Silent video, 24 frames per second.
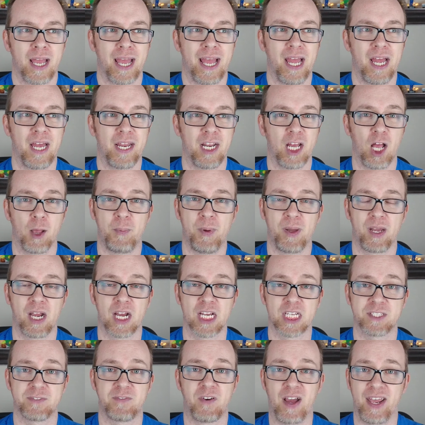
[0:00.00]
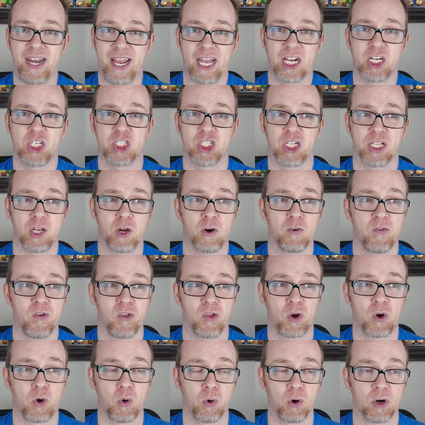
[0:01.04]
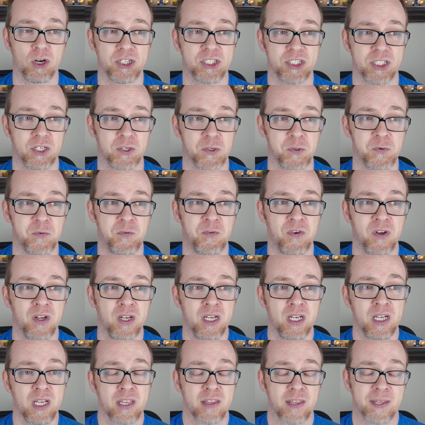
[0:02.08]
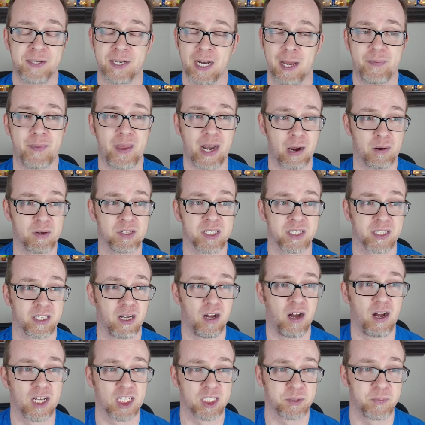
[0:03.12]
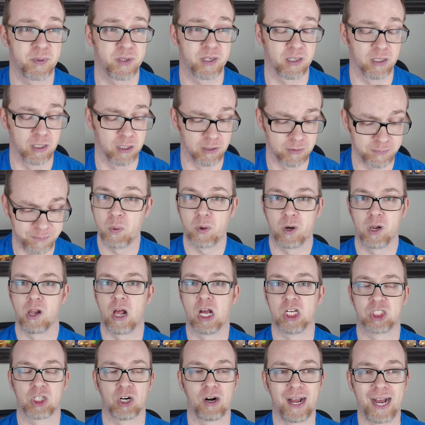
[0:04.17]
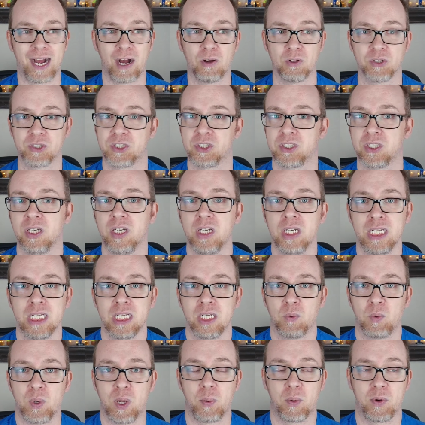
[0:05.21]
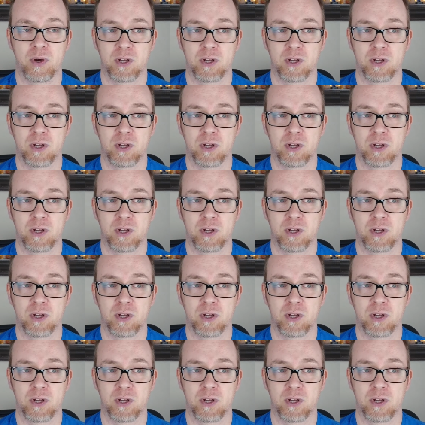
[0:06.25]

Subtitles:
and helping us financially over the course of the time that I was in the hospital, we would have lost our house. We